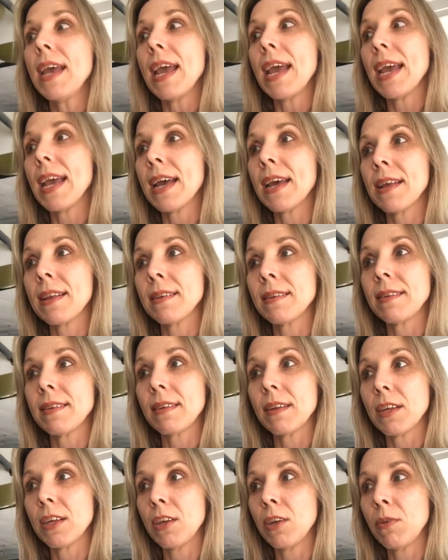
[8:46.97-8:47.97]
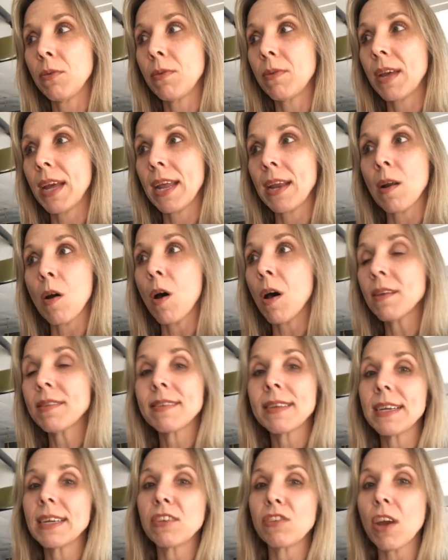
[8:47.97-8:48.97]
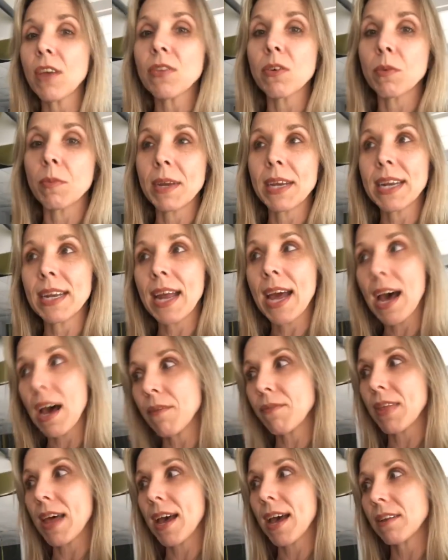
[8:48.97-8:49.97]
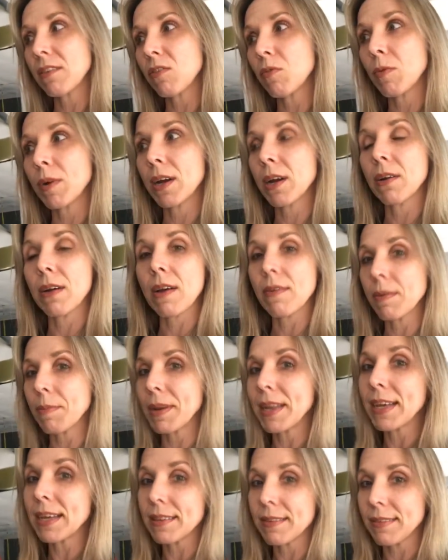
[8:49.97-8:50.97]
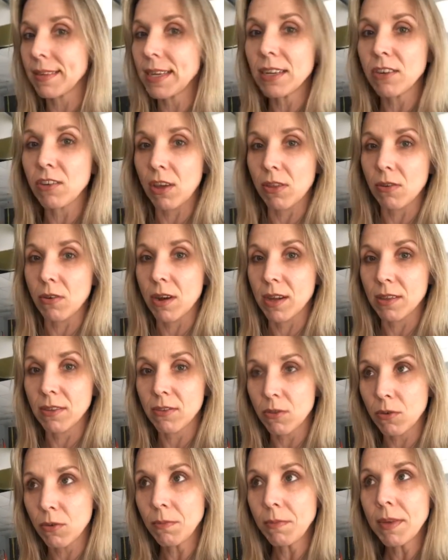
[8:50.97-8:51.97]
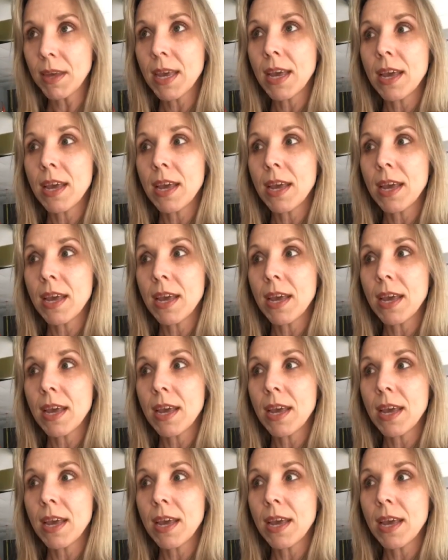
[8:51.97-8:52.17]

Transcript: And you can all see each other. We can have that to where everybody can see each other on Zoom.